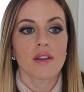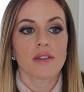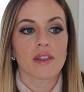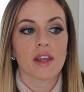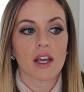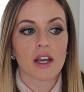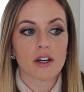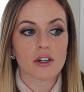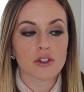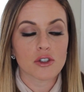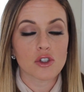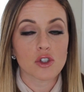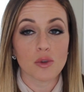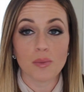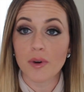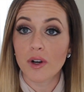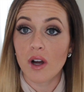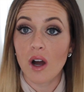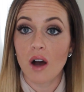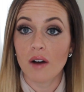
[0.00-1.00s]
They are
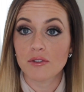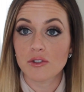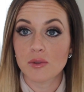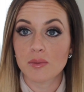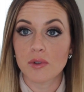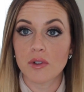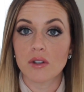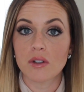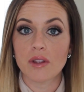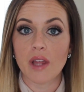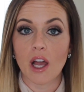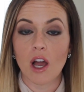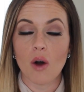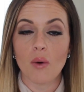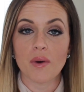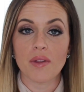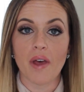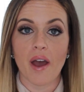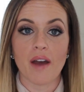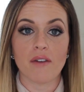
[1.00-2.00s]
super comfortable, they go
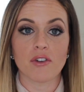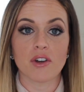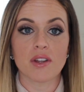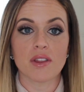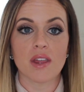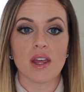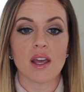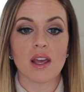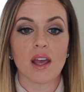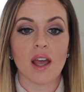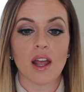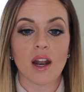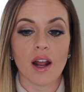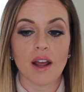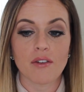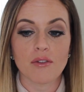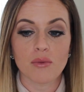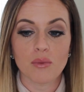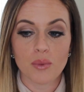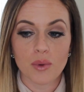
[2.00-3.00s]
with everything, and
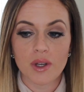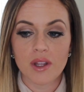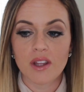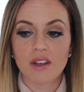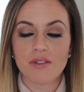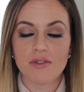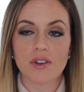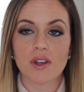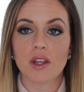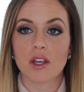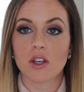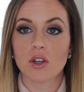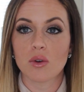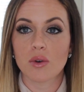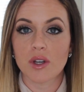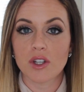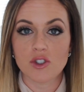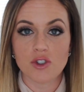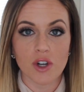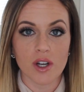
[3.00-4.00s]
I really feel like you
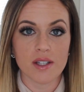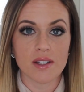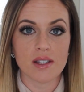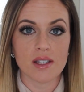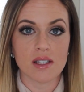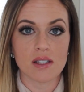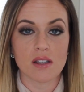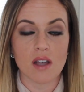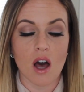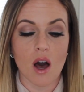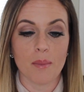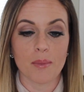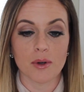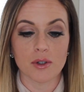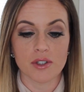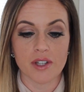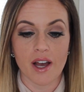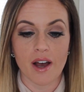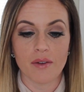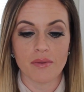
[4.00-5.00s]
can dress these up or
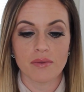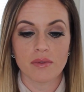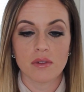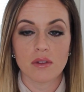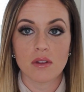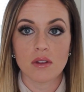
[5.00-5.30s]
down.